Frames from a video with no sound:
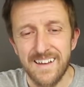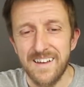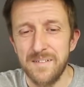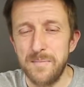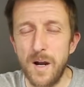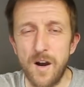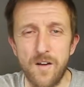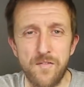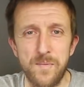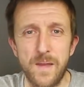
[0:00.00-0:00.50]

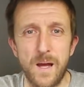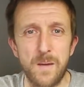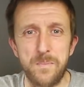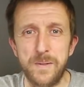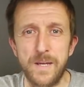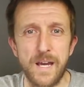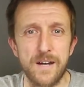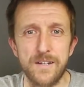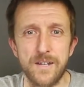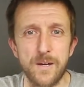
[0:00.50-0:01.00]
Apart from that
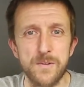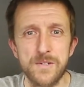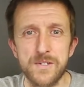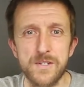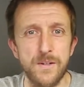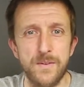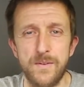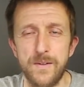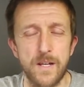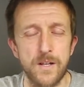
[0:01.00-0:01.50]
piano, there's
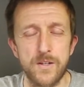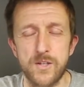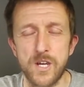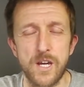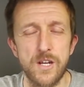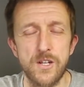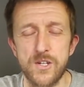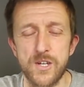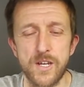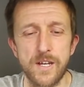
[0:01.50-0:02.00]
nothing I'd
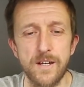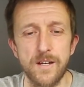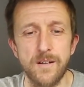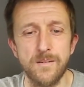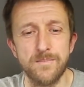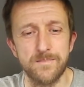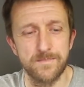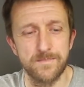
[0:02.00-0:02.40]
change here.